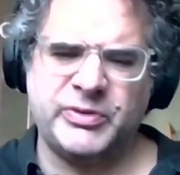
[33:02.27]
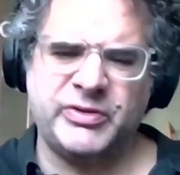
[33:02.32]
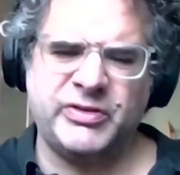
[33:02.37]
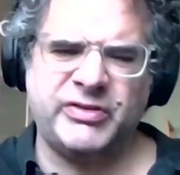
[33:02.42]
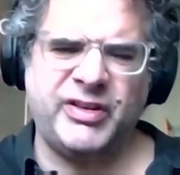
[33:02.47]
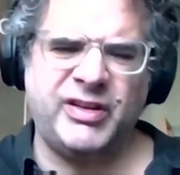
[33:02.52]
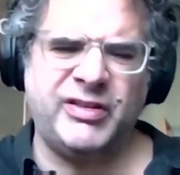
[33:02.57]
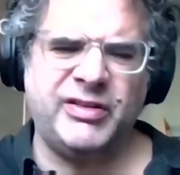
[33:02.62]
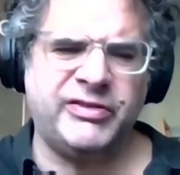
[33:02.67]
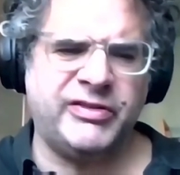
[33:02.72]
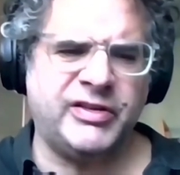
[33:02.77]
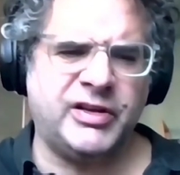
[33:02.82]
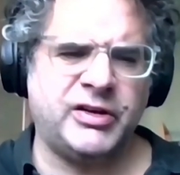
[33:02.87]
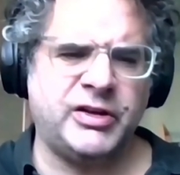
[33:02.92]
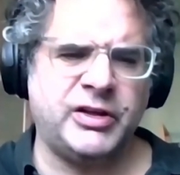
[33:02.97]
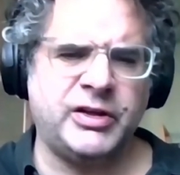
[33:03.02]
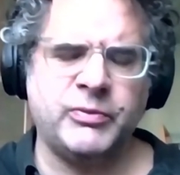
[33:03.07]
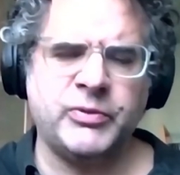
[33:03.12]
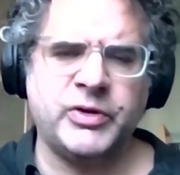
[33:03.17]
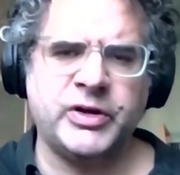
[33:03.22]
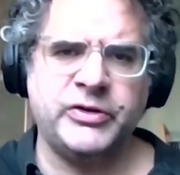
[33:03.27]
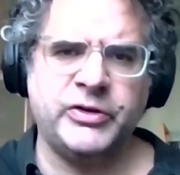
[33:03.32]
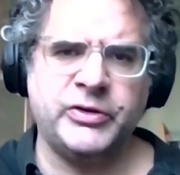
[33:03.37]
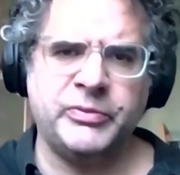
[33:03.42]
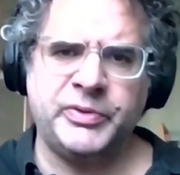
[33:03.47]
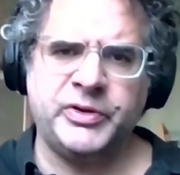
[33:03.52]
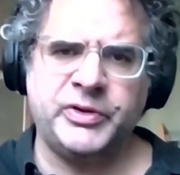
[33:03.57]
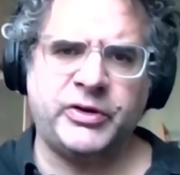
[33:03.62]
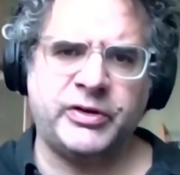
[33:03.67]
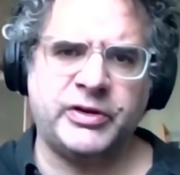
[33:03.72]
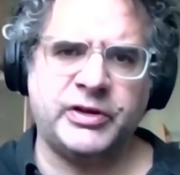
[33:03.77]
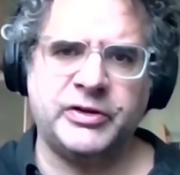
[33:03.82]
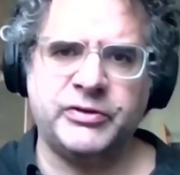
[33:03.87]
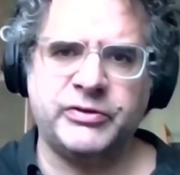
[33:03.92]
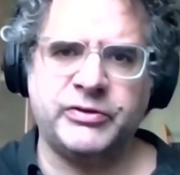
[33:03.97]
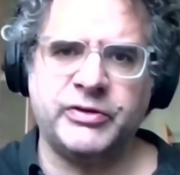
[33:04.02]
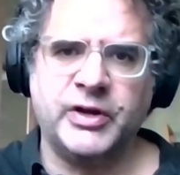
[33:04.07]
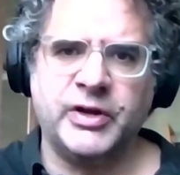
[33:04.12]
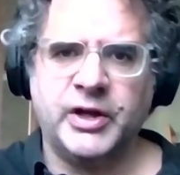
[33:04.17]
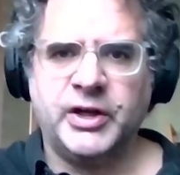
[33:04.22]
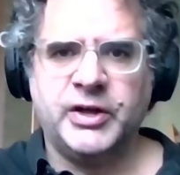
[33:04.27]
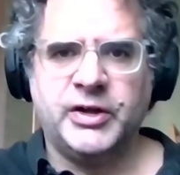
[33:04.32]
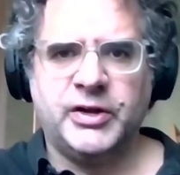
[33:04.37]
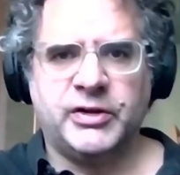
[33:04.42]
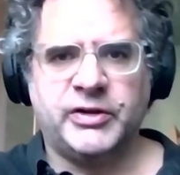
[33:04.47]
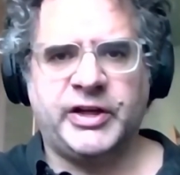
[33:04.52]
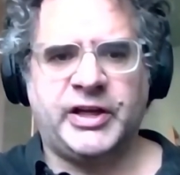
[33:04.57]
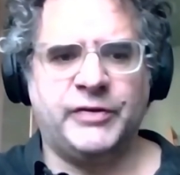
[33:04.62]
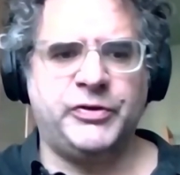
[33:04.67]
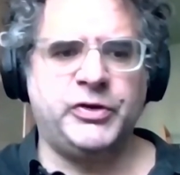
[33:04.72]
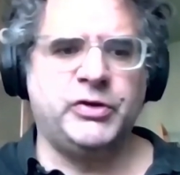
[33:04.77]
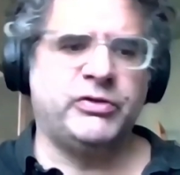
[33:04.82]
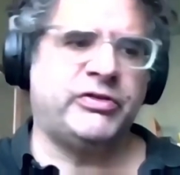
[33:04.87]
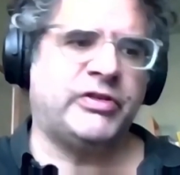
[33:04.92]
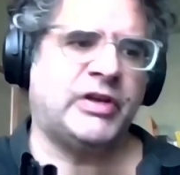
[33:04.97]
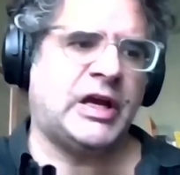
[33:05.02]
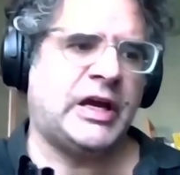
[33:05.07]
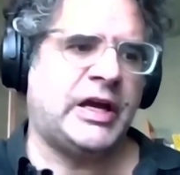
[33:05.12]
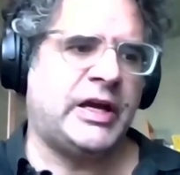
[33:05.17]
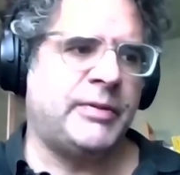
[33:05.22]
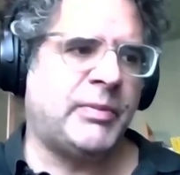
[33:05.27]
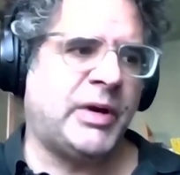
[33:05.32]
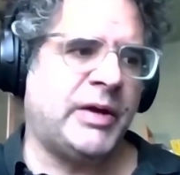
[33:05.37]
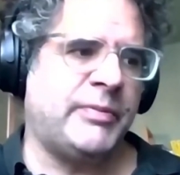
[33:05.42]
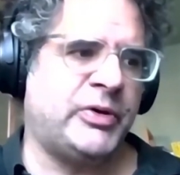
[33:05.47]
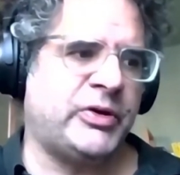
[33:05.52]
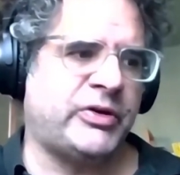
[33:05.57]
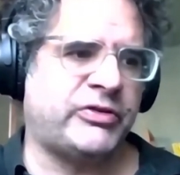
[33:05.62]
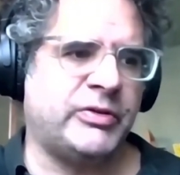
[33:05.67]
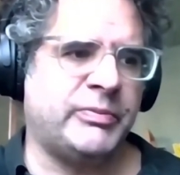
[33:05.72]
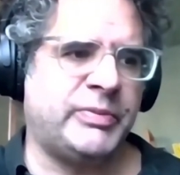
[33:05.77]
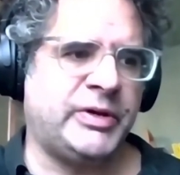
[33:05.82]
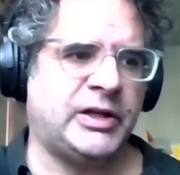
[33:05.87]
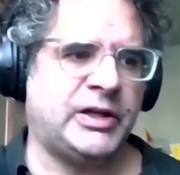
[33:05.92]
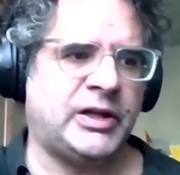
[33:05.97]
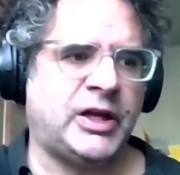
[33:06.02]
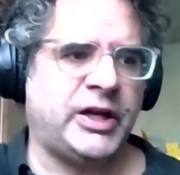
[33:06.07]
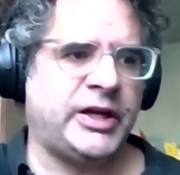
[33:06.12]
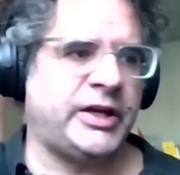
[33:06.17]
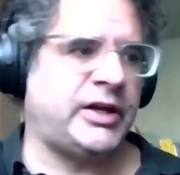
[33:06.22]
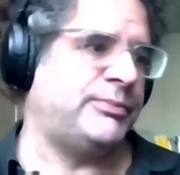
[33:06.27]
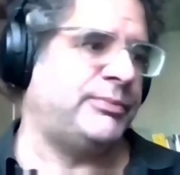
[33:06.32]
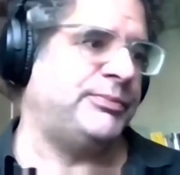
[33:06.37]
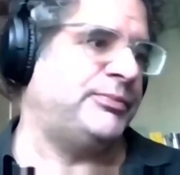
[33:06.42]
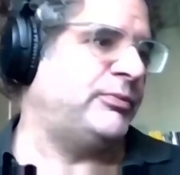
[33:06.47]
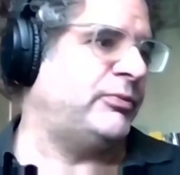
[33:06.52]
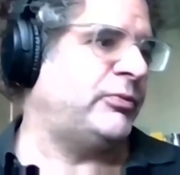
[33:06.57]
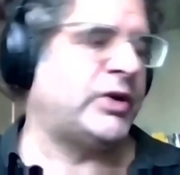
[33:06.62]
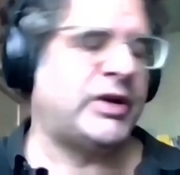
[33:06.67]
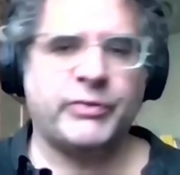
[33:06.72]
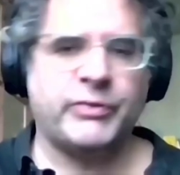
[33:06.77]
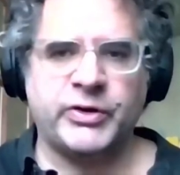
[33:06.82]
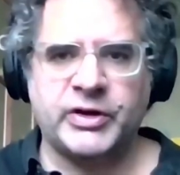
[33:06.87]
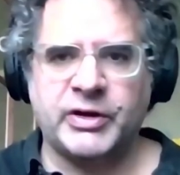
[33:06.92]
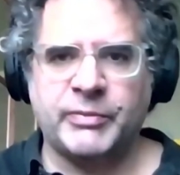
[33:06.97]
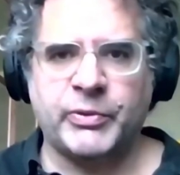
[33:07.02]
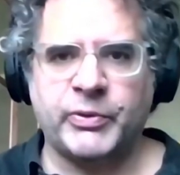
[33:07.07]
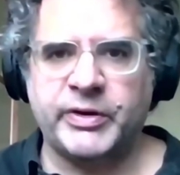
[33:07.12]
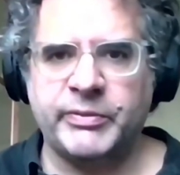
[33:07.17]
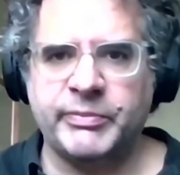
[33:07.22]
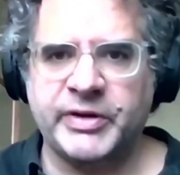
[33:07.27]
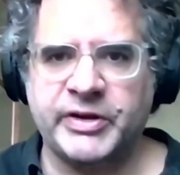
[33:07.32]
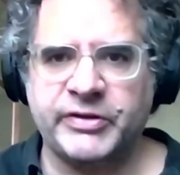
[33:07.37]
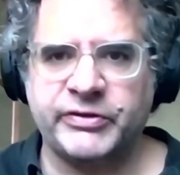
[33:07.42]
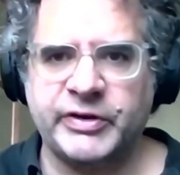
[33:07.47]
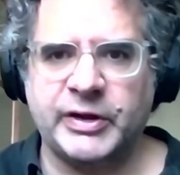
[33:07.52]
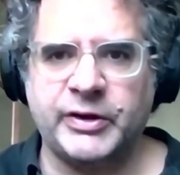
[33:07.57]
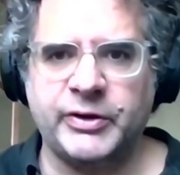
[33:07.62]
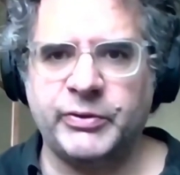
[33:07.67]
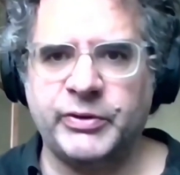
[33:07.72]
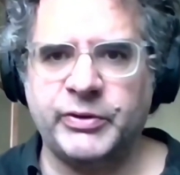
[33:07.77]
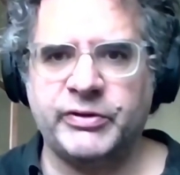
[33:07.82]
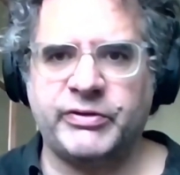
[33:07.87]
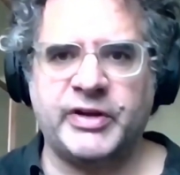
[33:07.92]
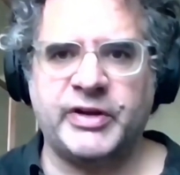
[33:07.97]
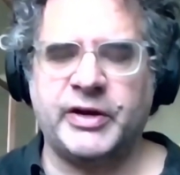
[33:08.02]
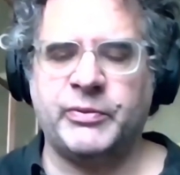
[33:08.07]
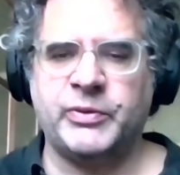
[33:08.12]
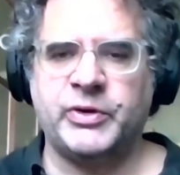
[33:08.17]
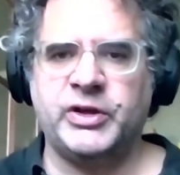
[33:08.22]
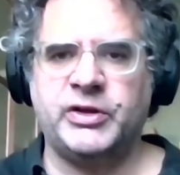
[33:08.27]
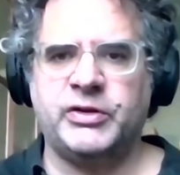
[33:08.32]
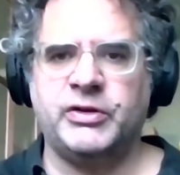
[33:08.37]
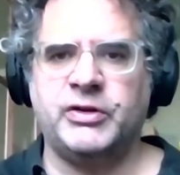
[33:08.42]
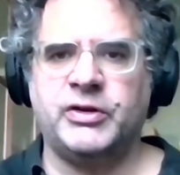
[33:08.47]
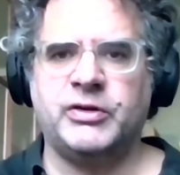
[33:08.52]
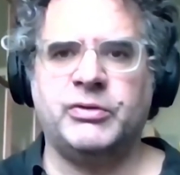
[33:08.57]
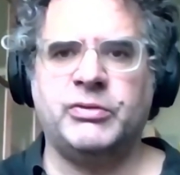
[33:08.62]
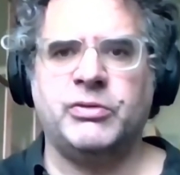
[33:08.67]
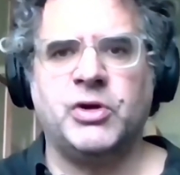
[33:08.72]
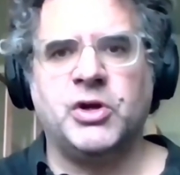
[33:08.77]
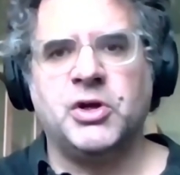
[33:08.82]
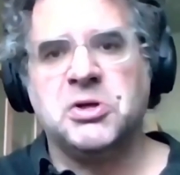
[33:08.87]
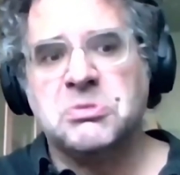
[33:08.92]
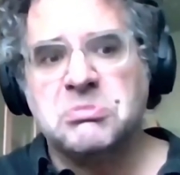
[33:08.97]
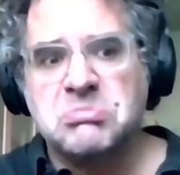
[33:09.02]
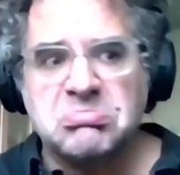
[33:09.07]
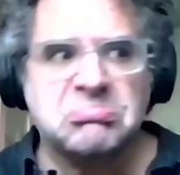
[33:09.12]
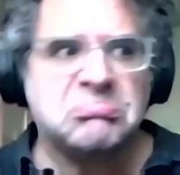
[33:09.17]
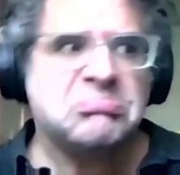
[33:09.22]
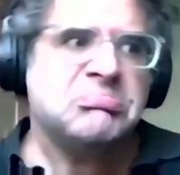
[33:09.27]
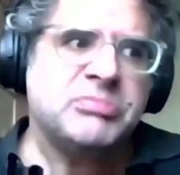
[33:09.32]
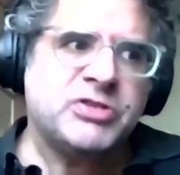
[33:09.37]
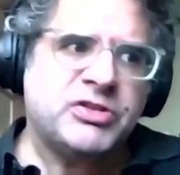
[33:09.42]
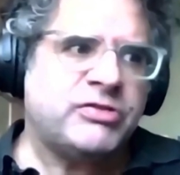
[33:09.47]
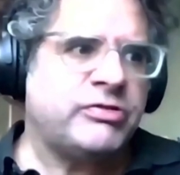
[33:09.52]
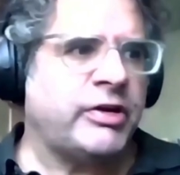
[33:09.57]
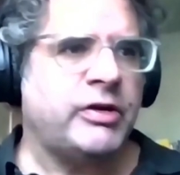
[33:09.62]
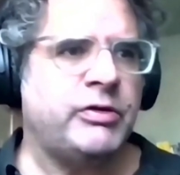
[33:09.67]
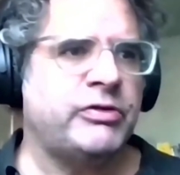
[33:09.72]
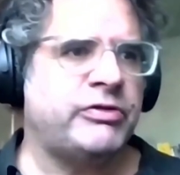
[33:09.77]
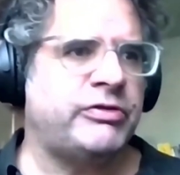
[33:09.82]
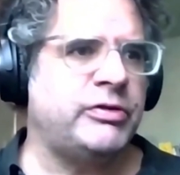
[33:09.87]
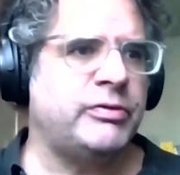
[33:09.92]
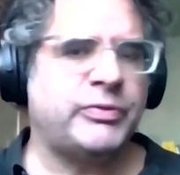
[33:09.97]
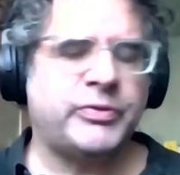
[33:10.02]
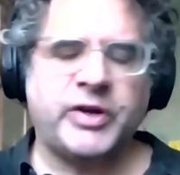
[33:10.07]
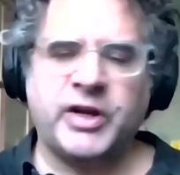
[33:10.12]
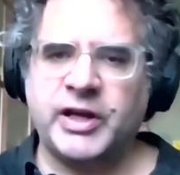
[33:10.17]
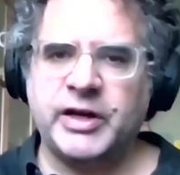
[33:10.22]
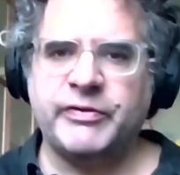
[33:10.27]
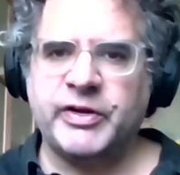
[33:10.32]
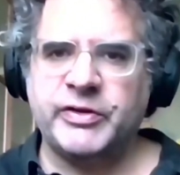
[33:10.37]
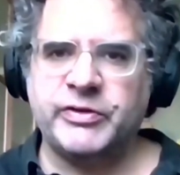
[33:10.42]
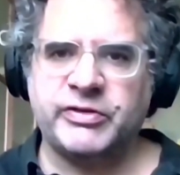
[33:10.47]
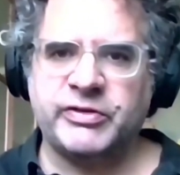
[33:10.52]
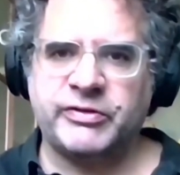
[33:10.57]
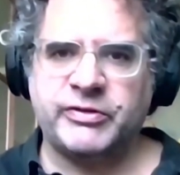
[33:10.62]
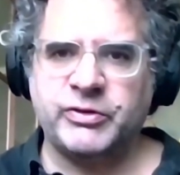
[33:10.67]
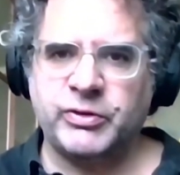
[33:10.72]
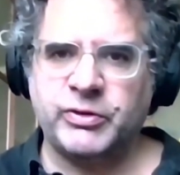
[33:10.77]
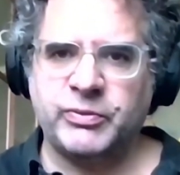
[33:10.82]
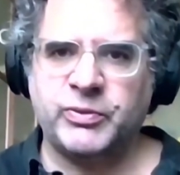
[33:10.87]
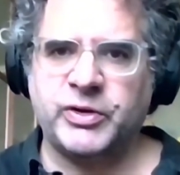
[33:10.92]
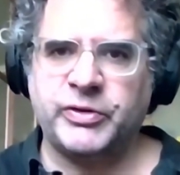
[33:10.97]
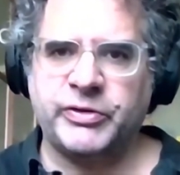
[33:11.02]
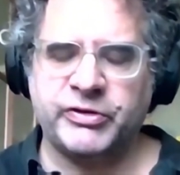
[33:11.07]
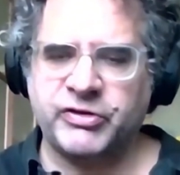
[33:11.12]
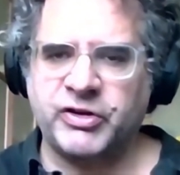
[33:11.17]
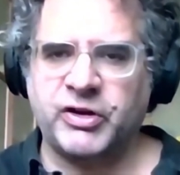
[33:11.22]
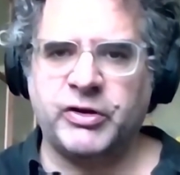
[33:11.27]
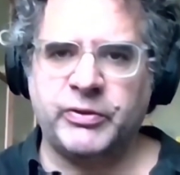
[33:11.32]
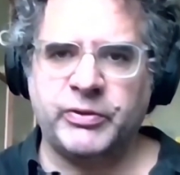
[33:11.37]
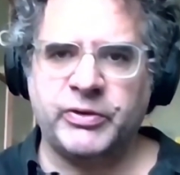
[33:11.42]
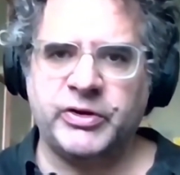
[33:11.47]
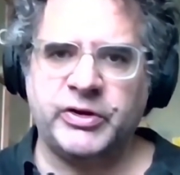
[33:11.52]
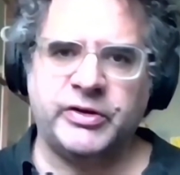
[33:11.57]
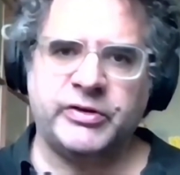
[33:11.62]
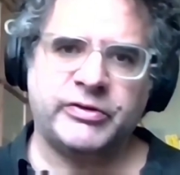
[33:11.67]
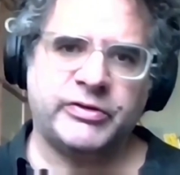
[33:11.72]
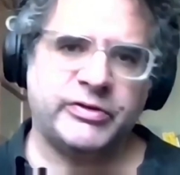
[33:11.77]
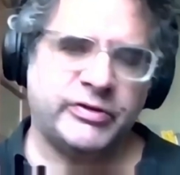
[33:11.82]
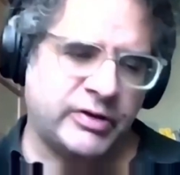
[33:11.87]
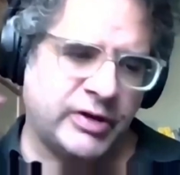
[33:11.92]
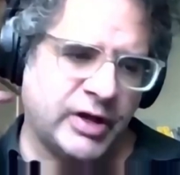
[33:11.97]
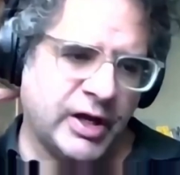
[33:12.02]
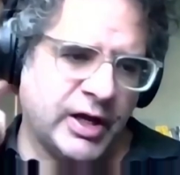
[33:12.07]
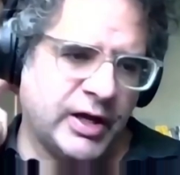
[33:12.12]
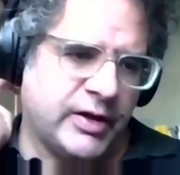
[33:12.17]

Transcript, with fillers: But just understanding where your book is, like if you say my book's a bit like whatever the number one bestseller is that week, you know, it shows you've kind of understood what the genre is.